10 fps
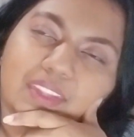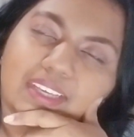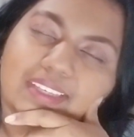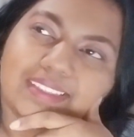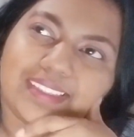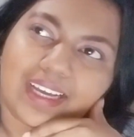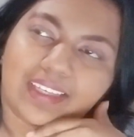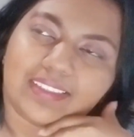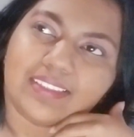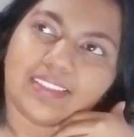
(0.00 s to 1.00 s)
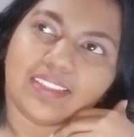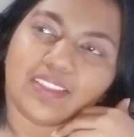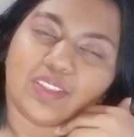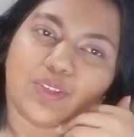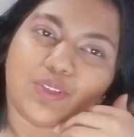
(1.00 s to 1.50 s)
is that
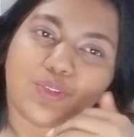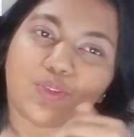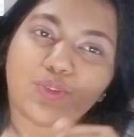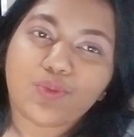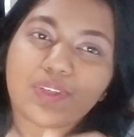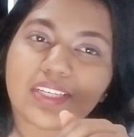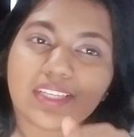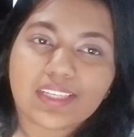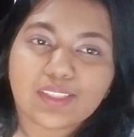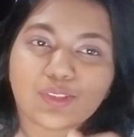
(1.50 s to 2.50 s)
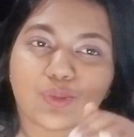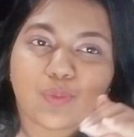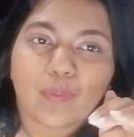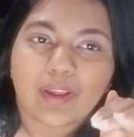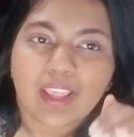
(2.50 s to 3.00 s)
you need to
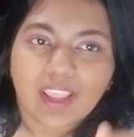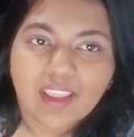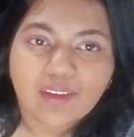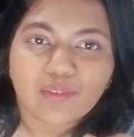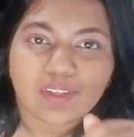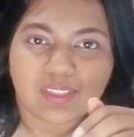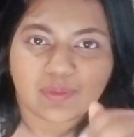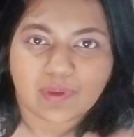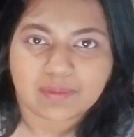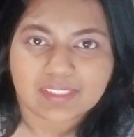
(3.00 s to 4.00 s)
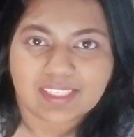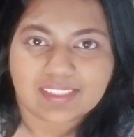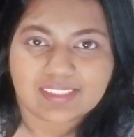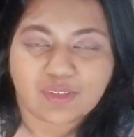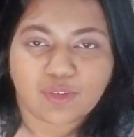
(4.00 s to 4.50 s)
pay for these
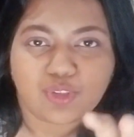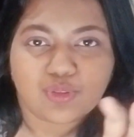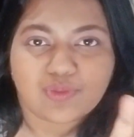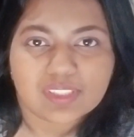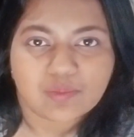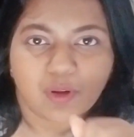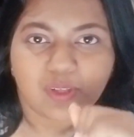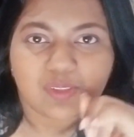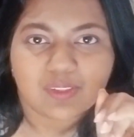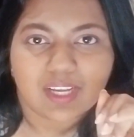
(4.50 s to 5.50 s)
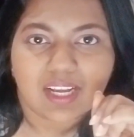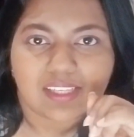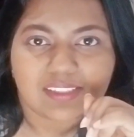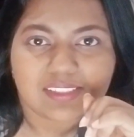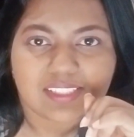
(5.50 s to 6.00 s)
websites in order to respond to the
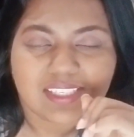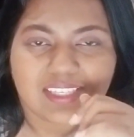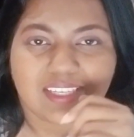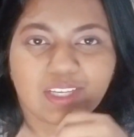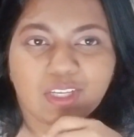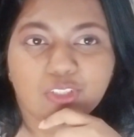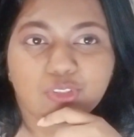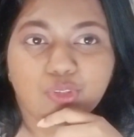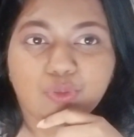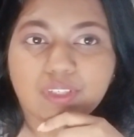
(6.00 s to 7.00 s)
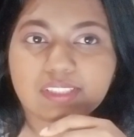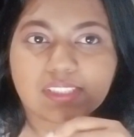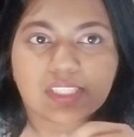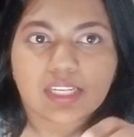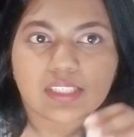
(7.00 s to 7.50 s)
ads. So you could
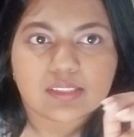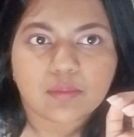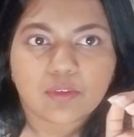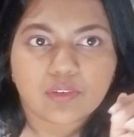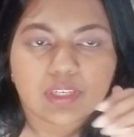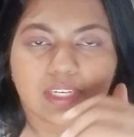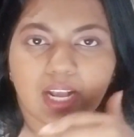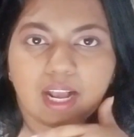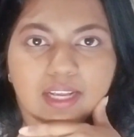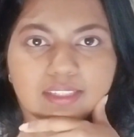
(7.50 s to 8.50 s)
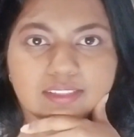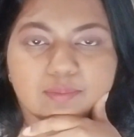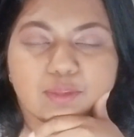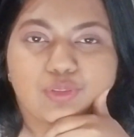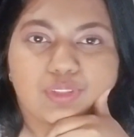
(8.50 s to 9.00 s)
see like some great ads,
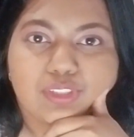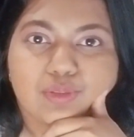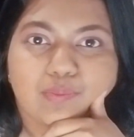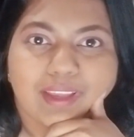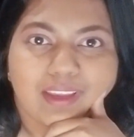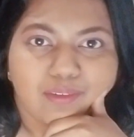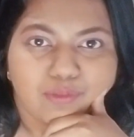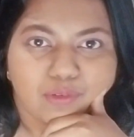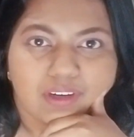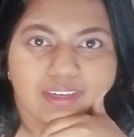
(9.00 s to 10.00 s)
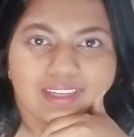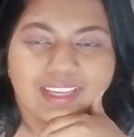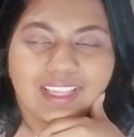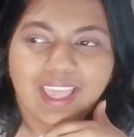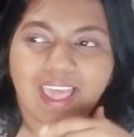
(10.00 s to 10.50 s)
but you need to pay for it.
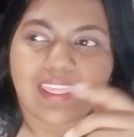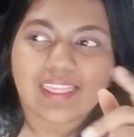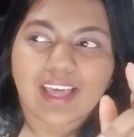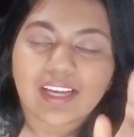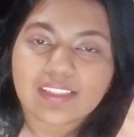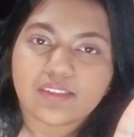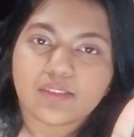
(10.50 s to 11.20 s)
And that